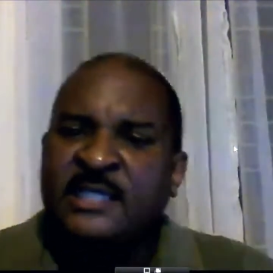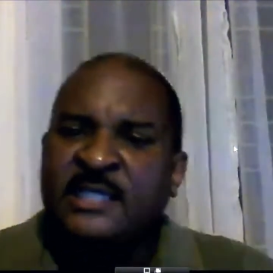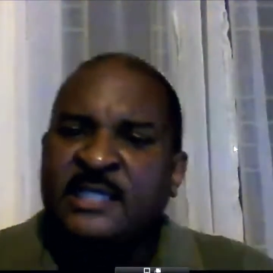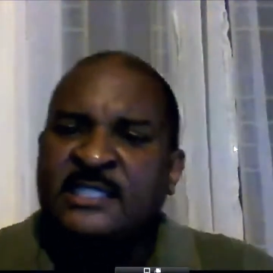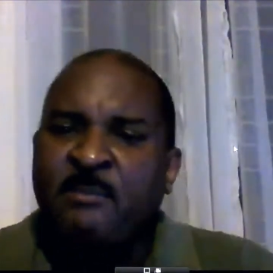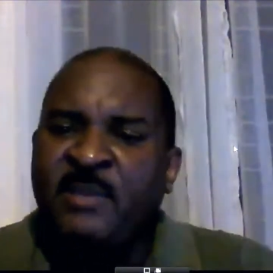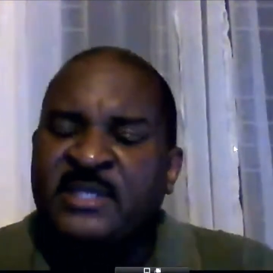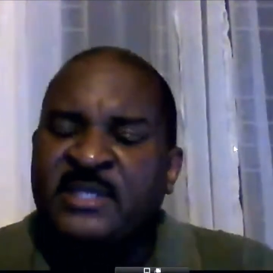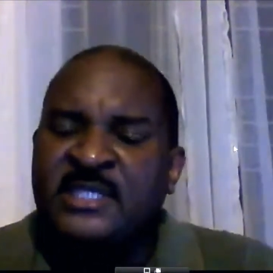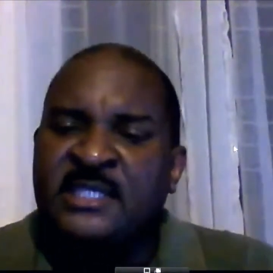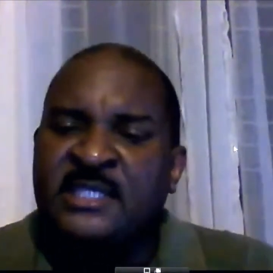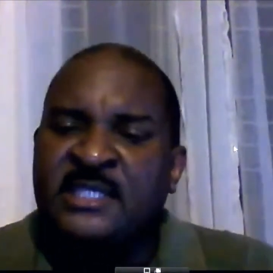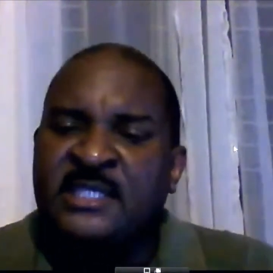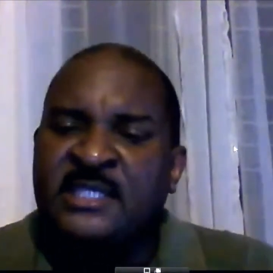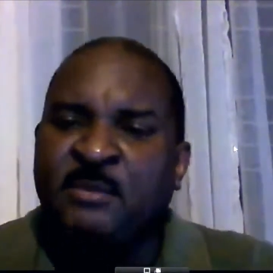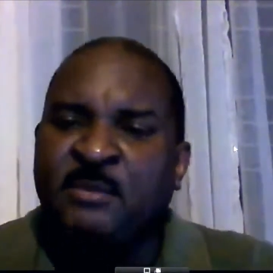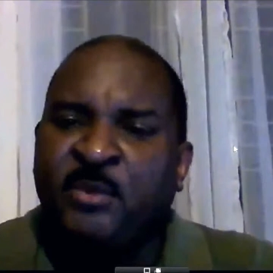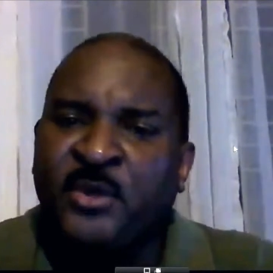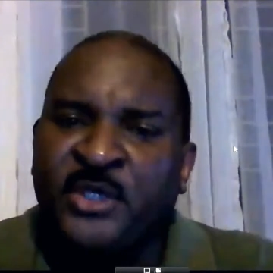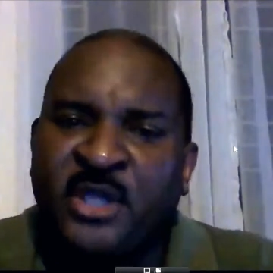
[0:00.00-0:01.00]
a business
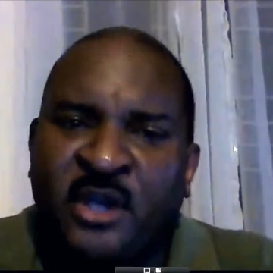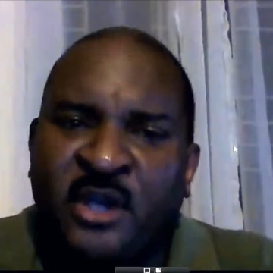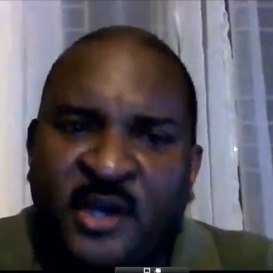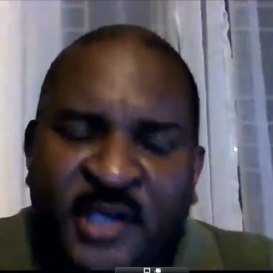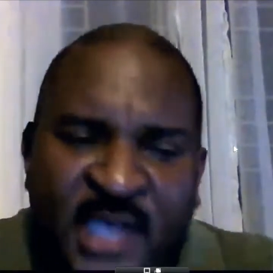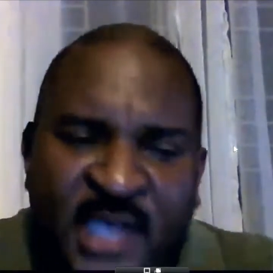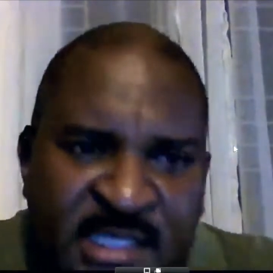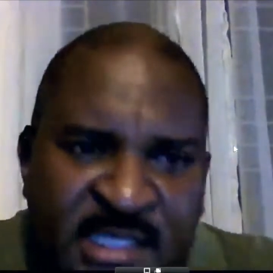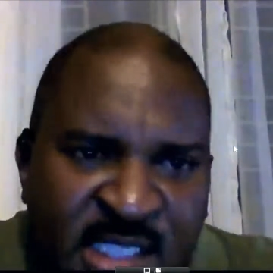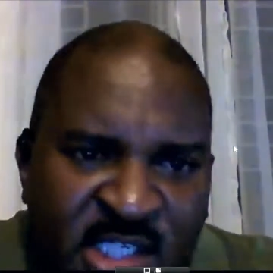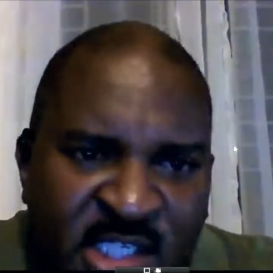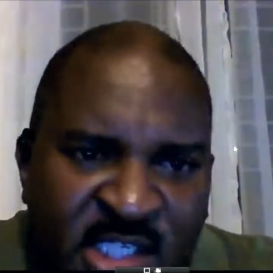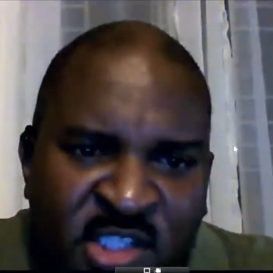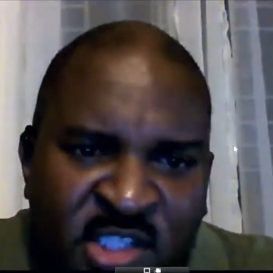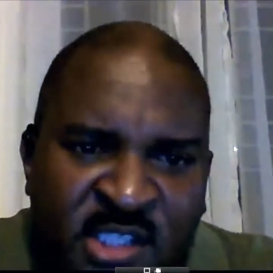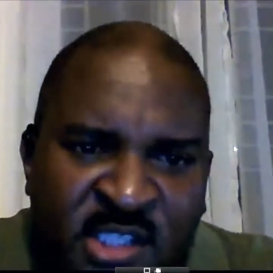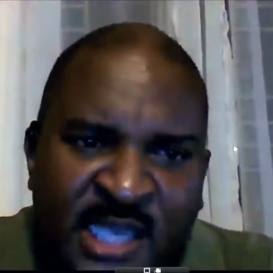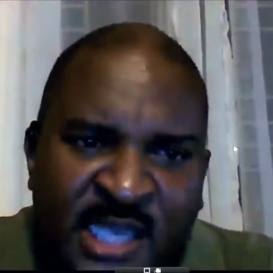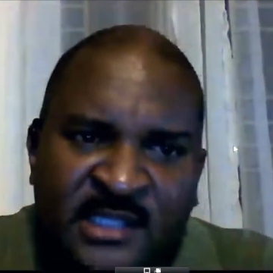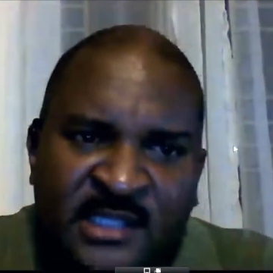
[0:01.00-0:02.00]
support
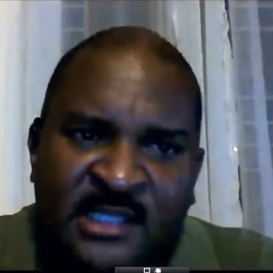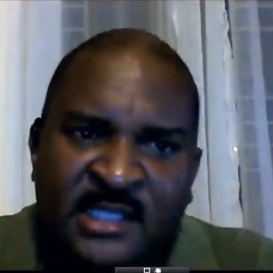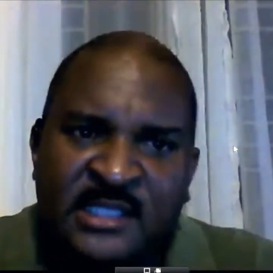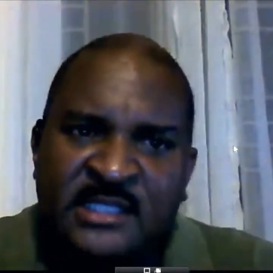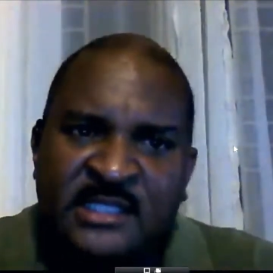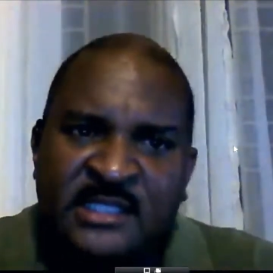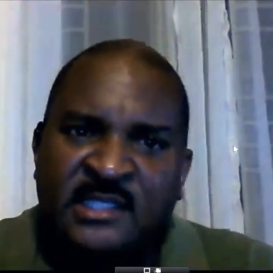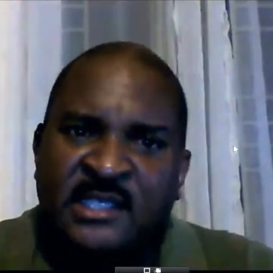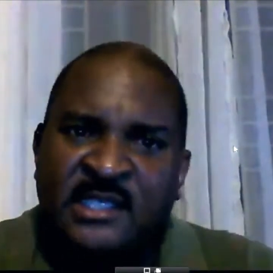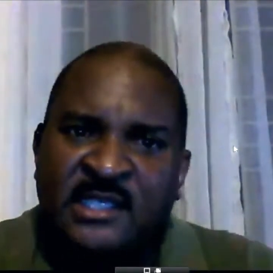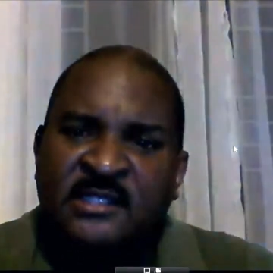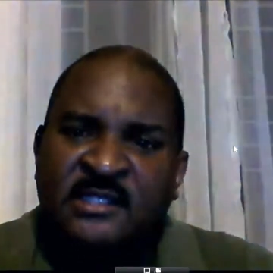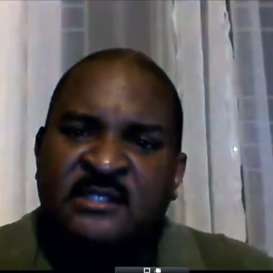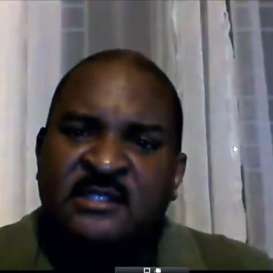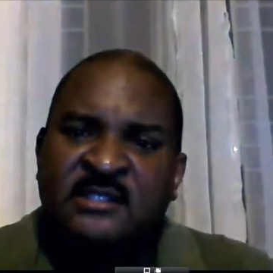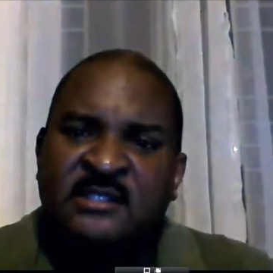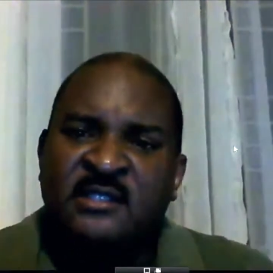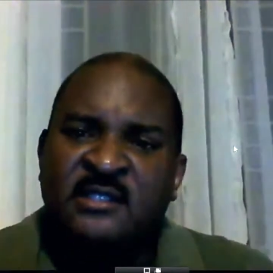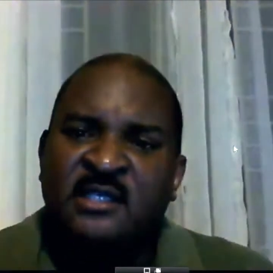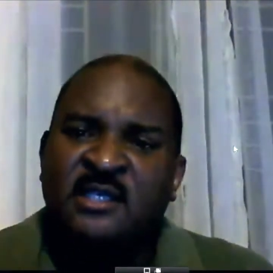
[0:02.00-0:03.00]
organization that is
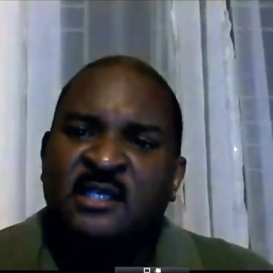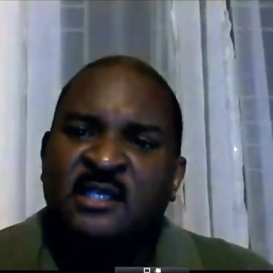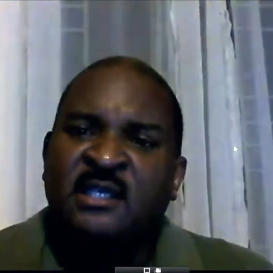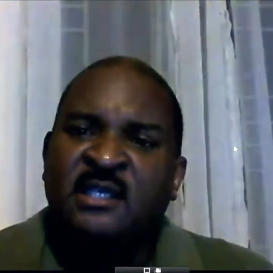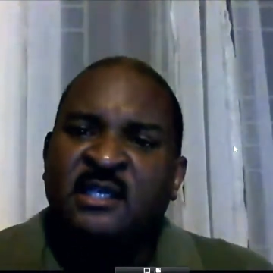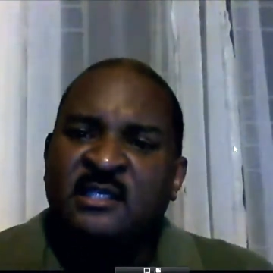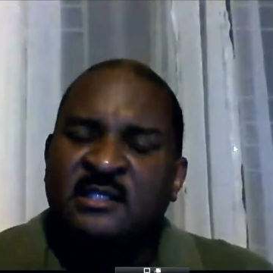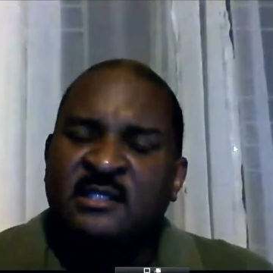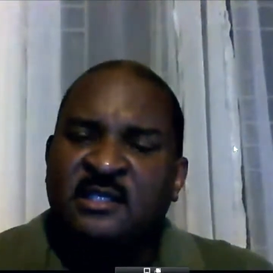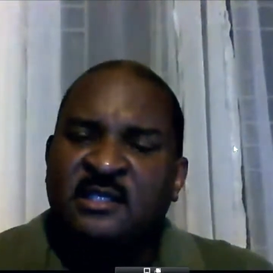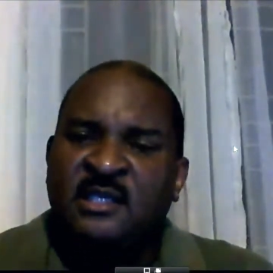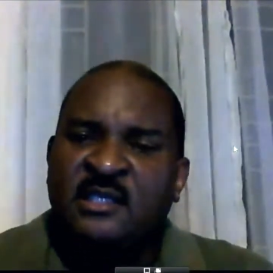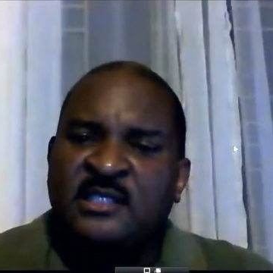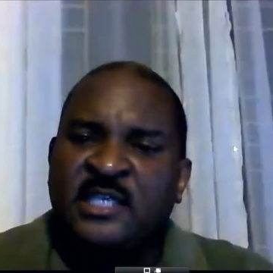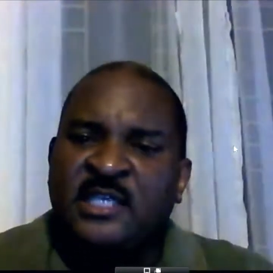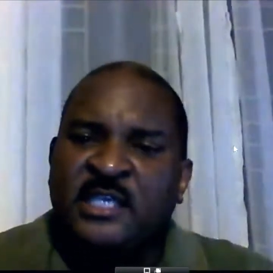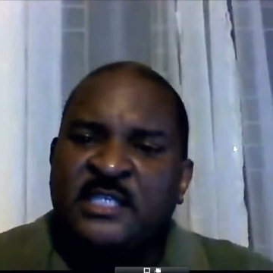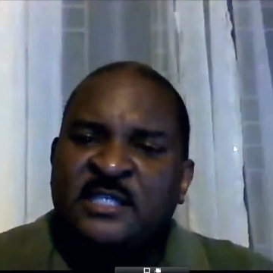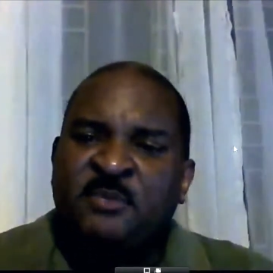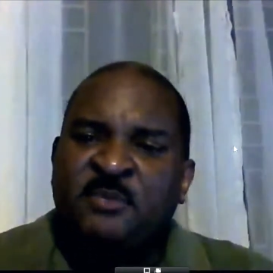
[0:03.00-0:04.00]

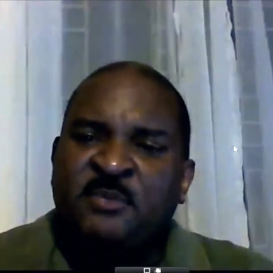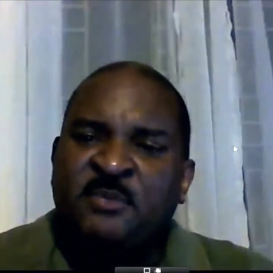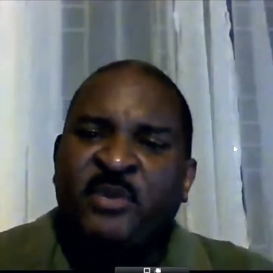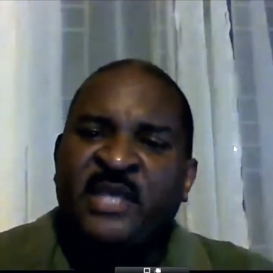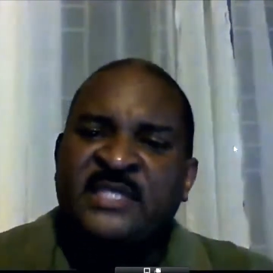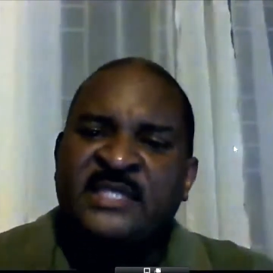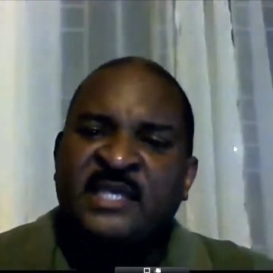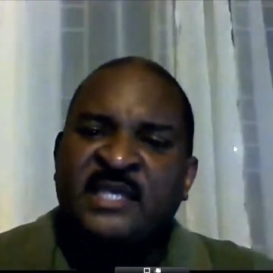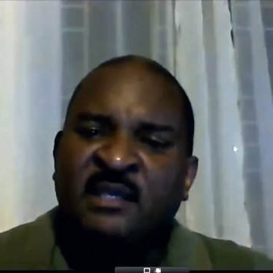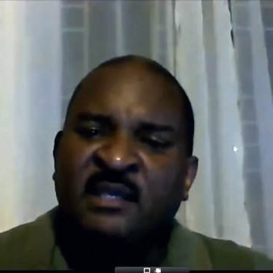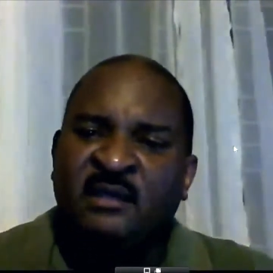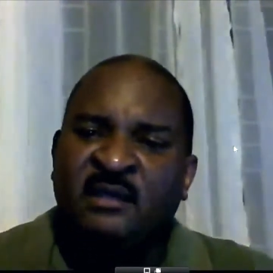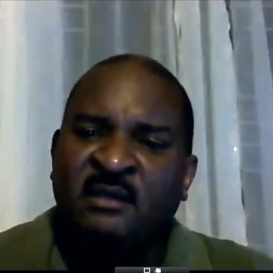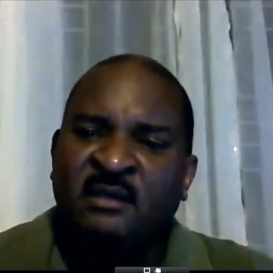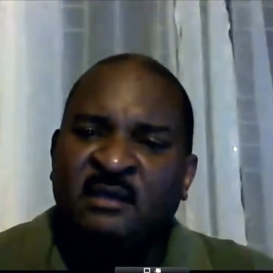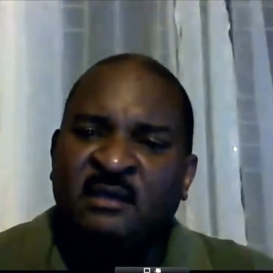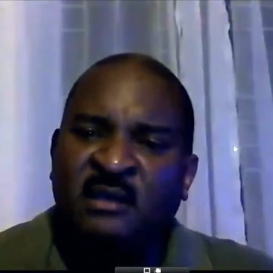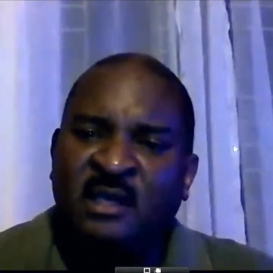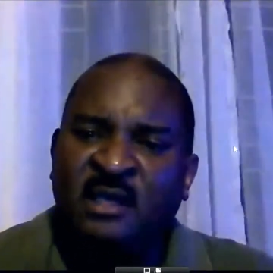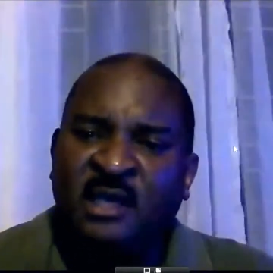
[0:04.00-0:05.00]

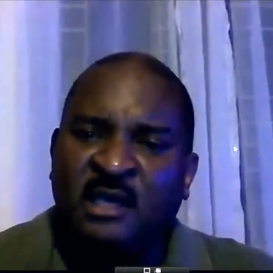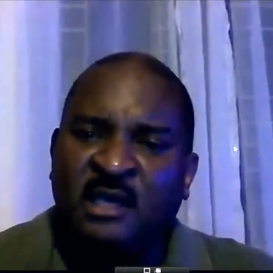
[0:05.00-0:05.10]
expressing